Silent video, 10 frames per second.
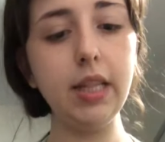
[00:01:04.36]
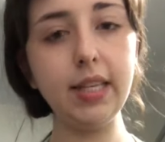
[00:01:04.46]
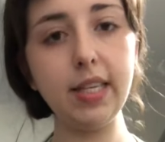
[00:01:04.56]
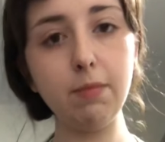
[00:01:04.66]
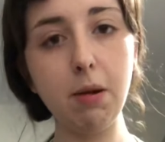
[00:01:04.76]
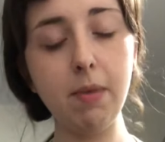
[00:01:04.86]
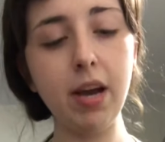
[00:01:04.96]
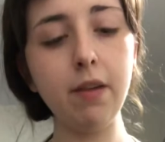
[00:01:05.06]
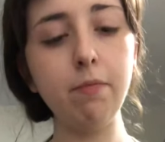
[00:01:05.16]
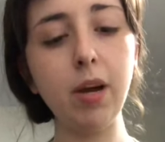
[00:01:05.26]
This is my
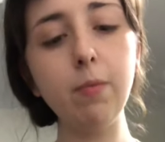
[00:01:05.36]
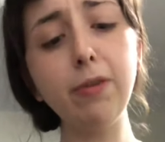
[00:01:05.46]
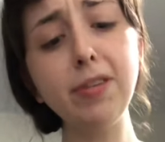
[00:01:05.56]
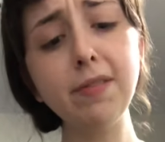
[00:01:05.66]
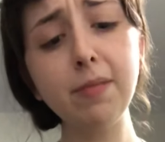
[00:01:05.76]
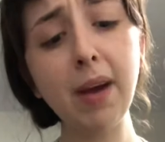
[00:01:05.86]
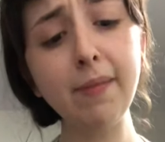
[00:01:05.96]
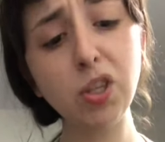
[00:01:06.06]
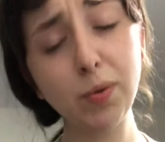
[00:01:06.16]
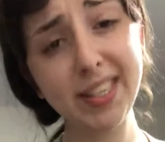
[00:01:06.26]
bag of bread. Most of them have
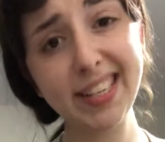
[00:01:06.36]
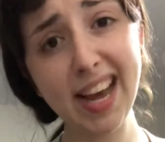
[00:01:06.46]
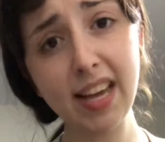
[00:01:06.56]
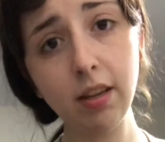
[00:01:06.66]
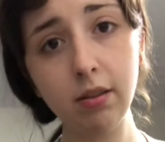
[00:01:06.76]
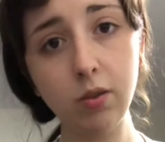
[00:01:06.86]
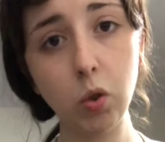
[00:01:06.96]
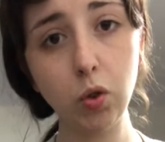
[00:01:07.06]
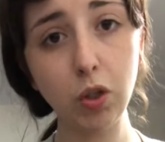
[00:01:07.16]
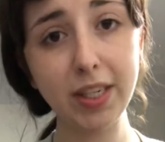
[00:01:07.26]
a twist tie,
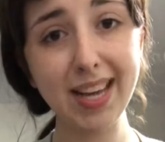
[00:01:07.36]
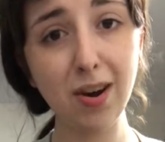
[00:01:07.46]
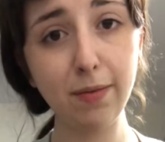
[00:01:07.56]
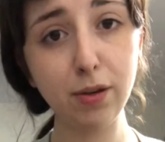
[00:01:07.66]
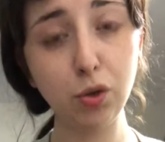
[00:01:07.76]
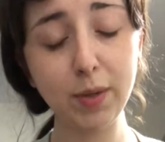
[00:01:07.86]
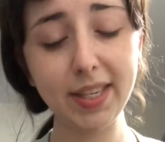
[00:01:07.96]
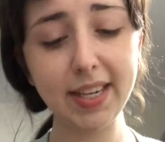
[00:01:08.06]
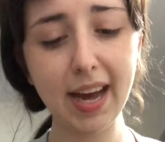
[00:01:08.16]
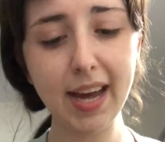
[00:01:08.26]
so just take off your
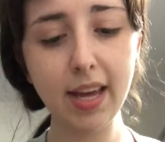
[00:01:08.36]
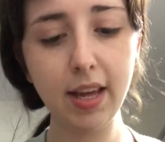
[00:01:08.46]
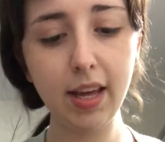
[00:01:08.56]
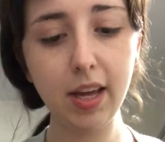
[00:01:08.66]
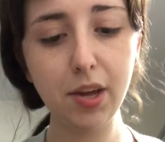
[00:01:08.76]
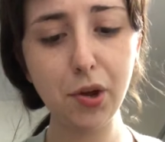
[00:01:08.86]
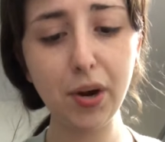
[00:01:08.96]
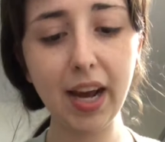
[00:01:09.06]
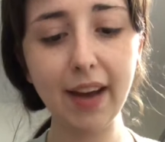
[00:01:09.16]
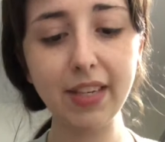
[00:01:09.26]
twist tie. You're
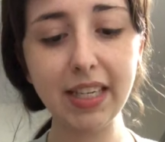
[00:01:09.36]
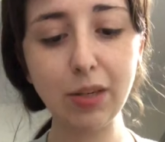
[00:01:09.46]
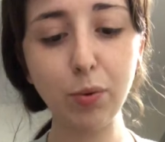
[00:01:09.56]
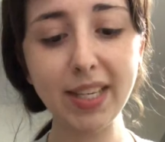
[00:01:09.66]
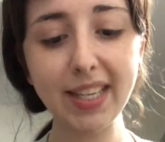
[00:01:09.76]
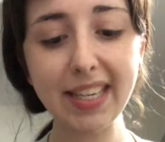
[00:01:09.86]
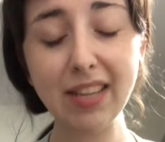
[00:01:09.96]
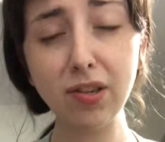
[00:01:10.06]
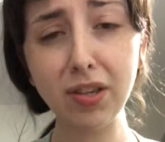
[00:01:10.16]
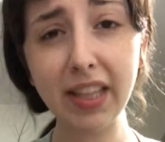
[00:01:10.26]
going to have to twist
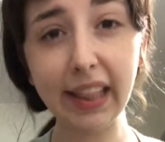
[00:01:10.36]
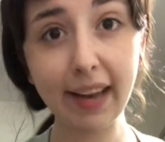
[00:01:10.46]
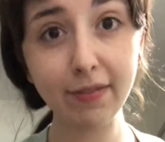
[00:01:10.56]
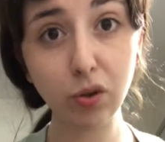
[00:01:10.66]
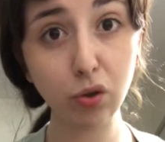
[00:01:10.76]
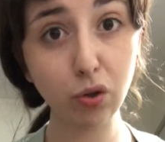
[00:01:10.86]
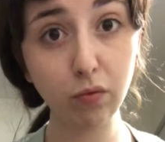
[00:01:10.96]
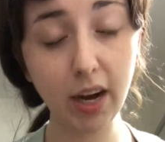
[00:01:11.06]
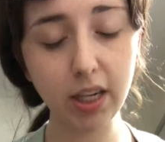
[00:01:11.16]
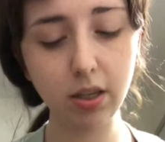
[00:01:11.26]
either to the left or to the
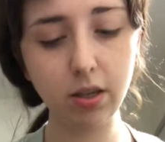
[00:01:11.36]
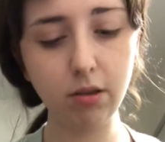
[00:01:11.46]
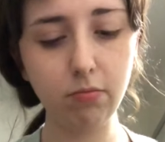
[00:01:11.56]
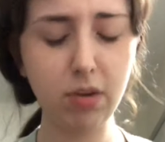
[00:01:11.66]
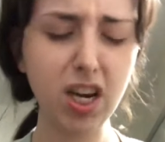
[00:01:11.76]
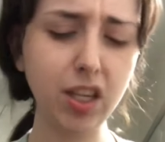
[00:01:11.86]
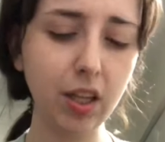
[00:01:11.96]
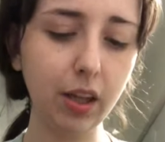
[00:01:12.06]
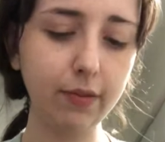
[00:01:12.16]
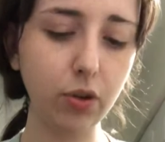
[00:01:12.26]
right. Mine is to
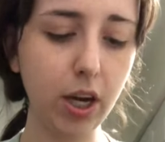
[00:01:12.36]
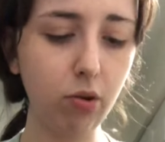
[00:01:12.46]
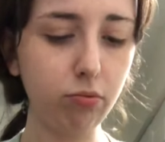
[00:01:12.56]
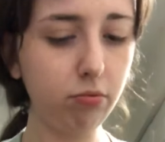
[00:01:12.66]
the left right now.